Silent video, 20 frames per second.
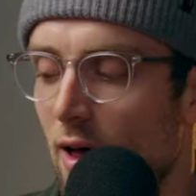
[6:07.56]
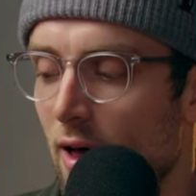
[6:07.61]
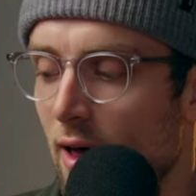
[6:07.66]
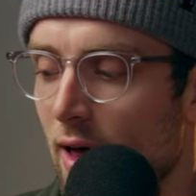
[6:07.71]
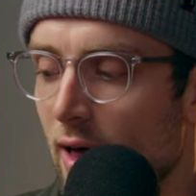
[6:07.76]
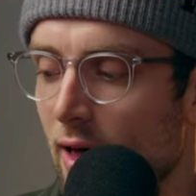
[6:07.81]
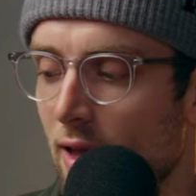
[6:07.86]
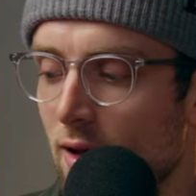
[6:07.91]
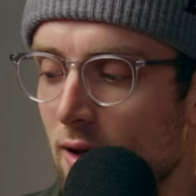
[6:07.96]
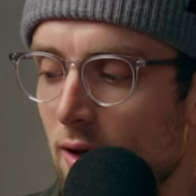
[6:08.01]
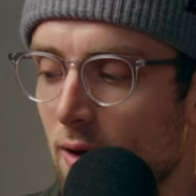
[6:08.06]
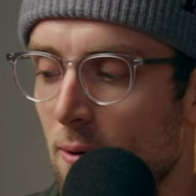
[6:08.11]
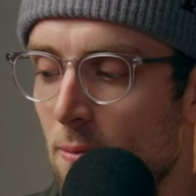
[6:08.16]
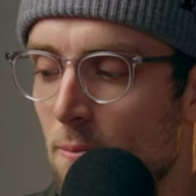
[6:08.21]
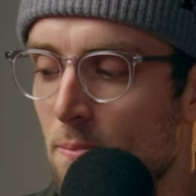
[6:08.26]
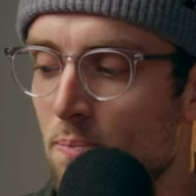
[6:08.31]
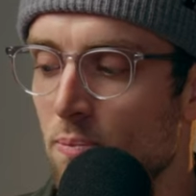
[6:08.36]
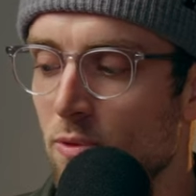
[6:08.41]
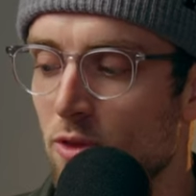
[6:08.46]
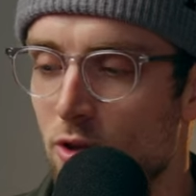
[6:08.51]
and
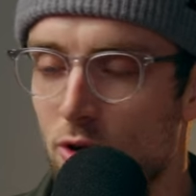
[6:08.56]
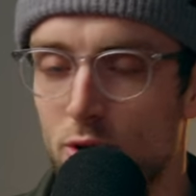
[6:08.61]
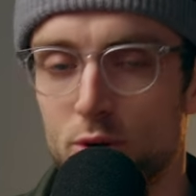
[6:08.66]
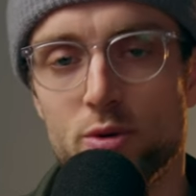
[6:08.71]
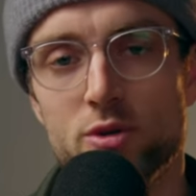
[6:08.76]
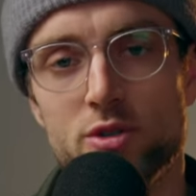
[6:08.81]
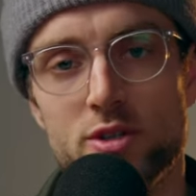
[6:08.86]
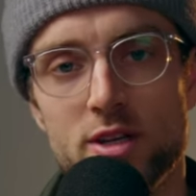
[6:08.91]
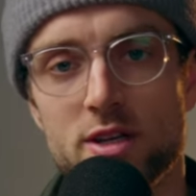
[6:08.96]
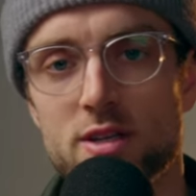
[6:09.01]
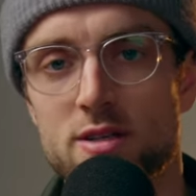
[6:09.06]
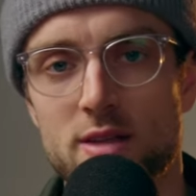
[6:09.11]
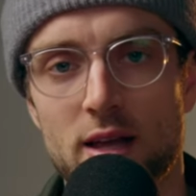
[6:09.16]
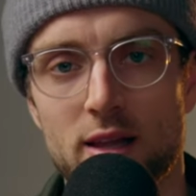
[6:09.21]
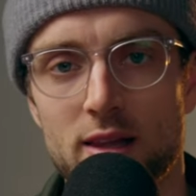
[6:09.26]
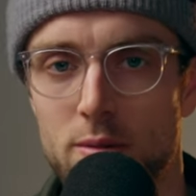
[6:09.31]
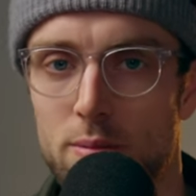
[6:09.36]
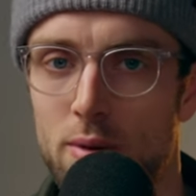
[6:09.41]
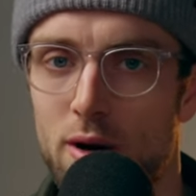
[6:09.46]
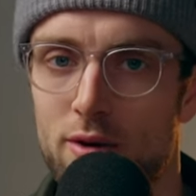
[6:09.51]
use these
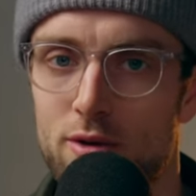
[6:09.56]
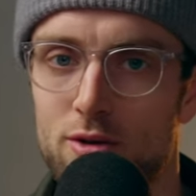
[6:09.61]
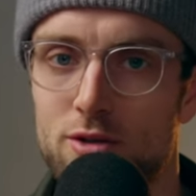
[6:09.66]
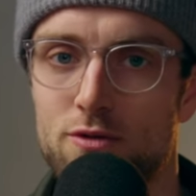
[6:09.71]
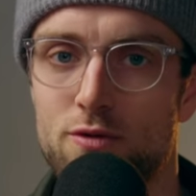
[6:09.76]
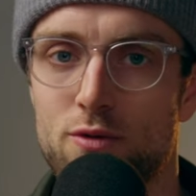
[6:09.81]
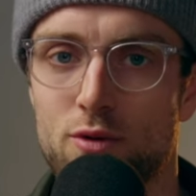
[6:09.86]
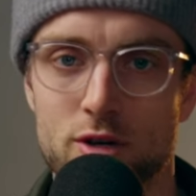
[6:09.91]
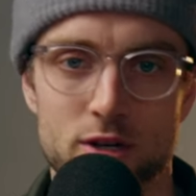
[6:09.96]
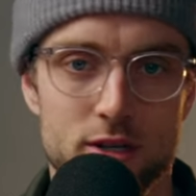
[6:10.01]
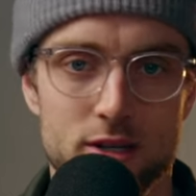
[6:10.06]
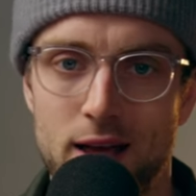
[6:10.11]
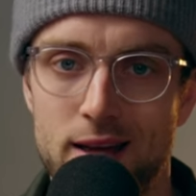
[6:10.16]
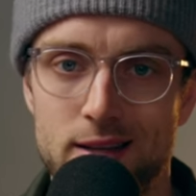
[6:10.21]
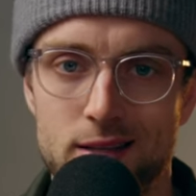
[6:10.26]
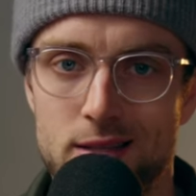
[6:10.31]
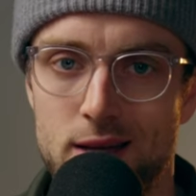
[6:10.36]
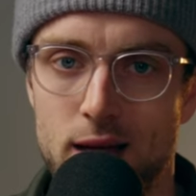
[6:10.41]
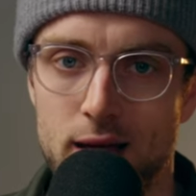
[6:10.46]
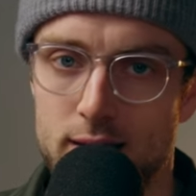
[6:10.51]
Stanley bottles for their day-to-day